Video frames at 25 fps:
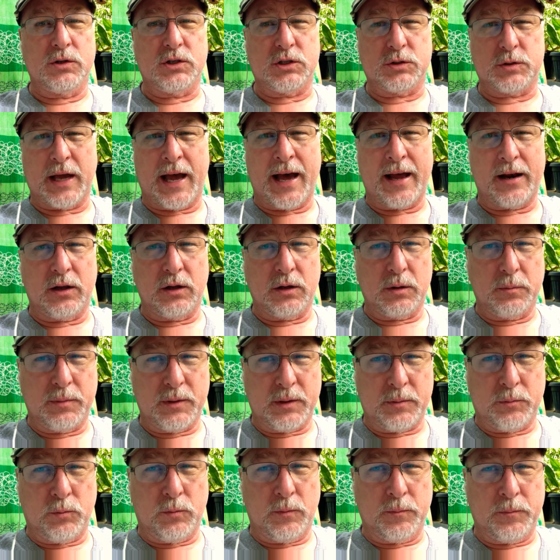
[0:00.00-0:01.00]
Just add a little
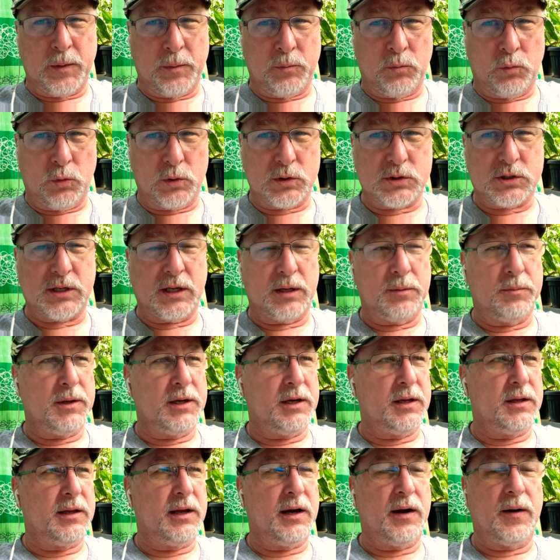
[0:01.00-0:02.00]
bit of, bit more cinnamon
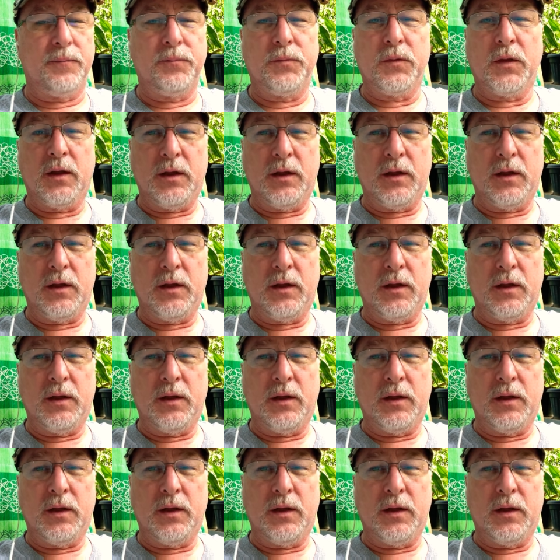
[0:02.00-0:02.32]
in there